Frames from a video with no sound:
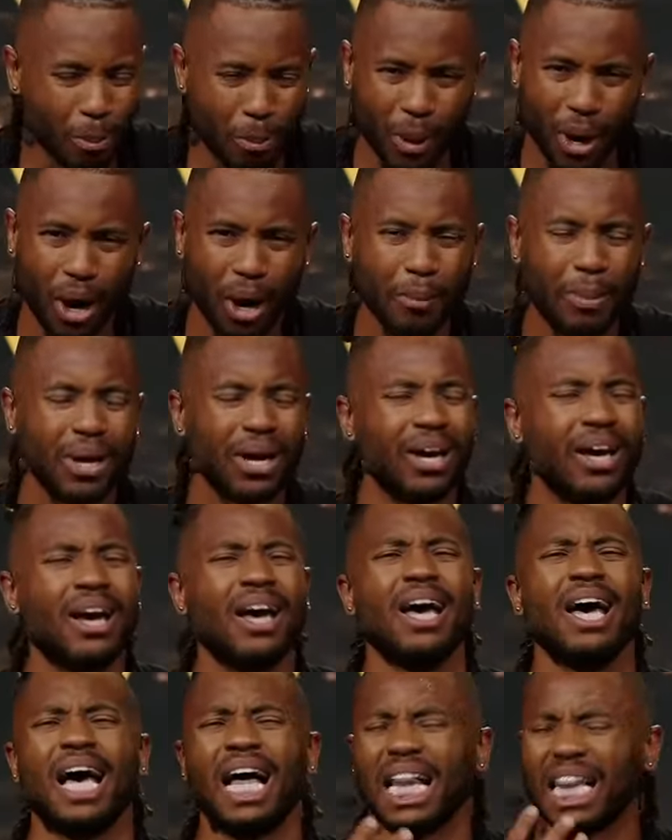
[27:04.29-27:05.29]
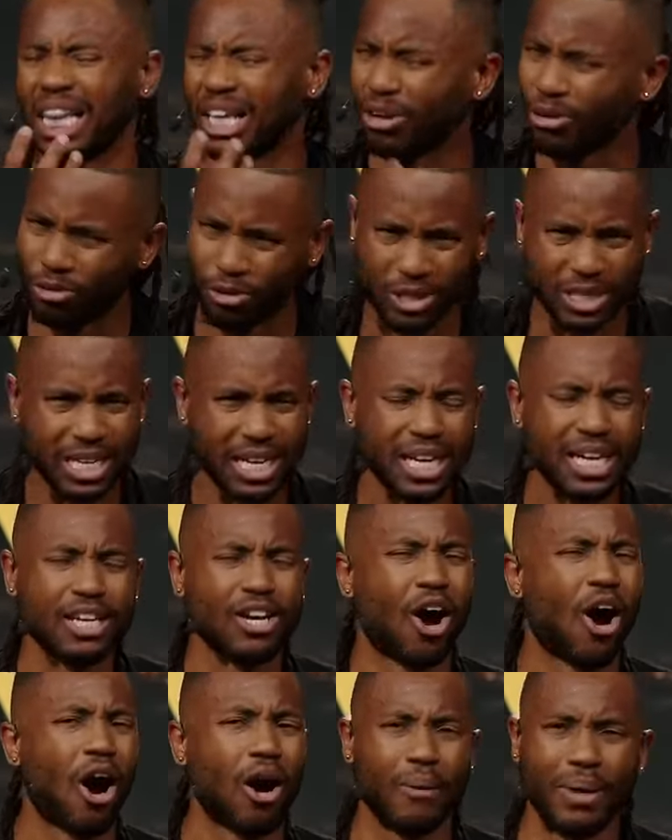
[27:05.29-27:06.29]
the pump. A little fatigued,
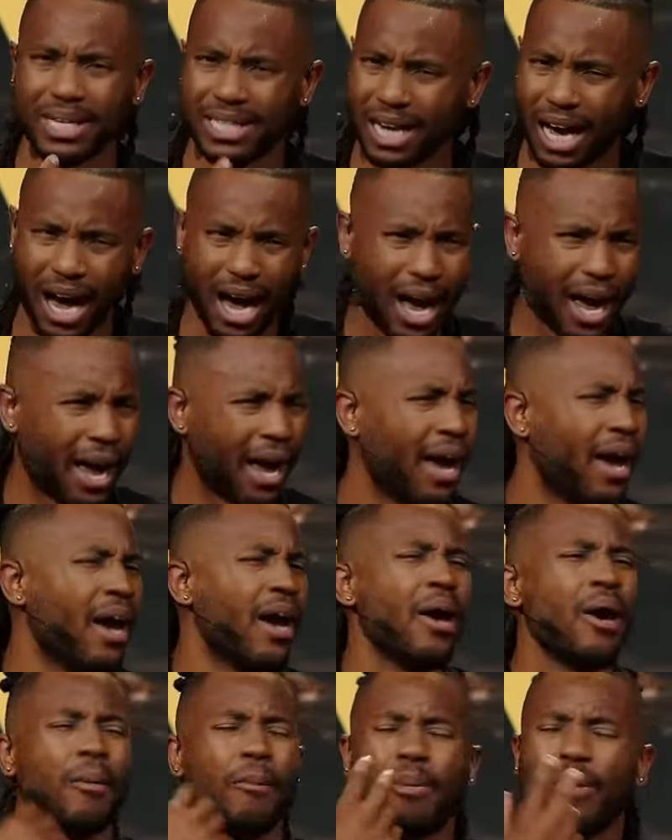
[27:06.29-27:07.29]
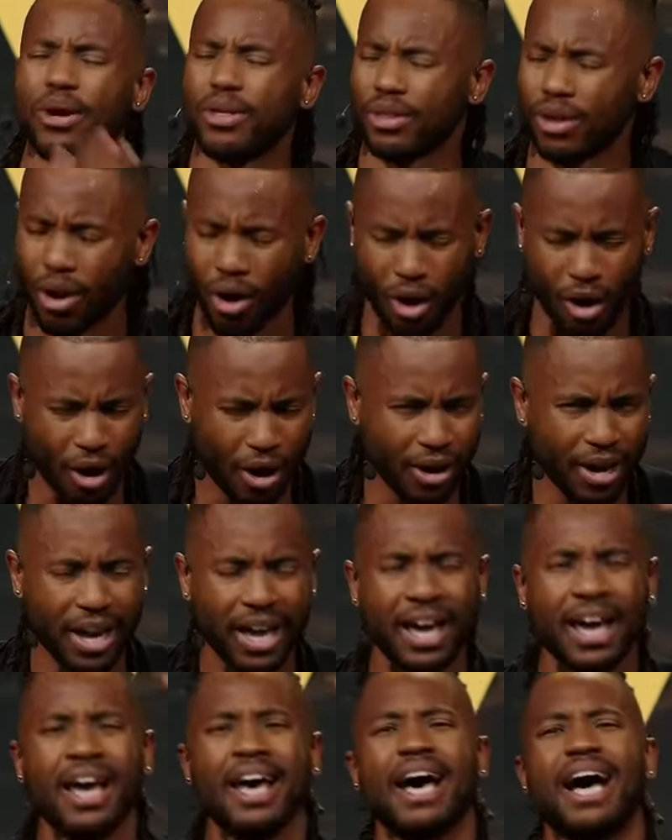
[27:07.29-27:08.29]
heart rate's high, breathing hard.
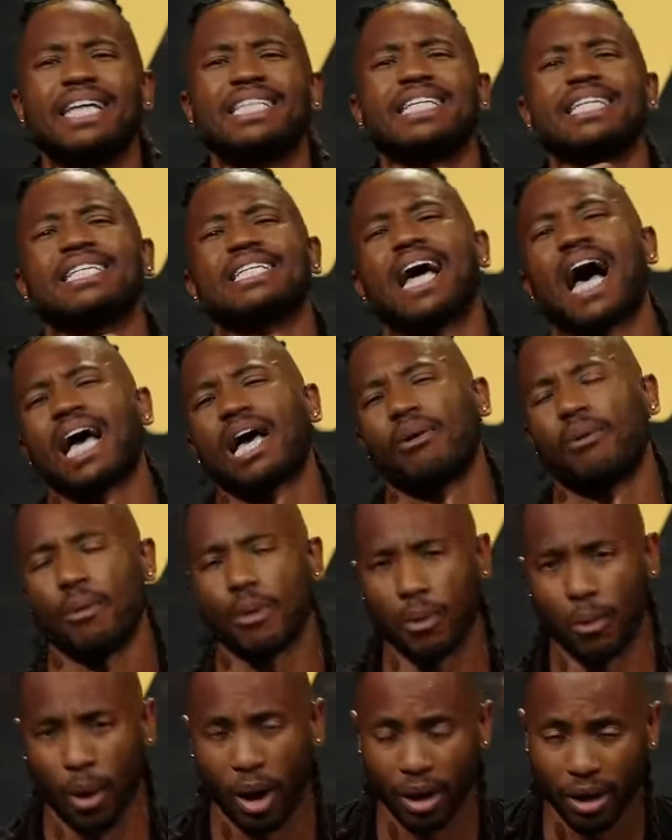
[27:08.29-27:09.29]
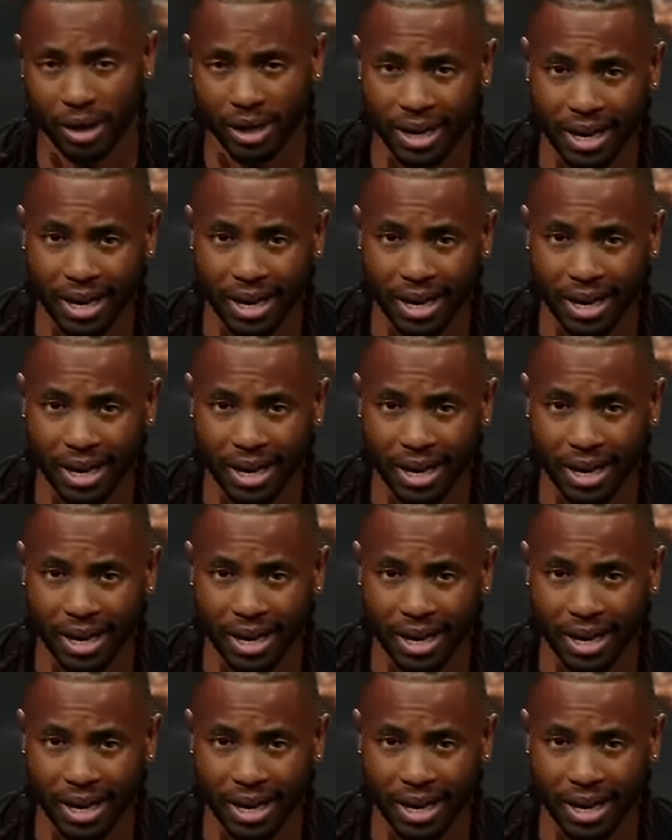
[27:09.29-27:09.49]
That's exactly what we want.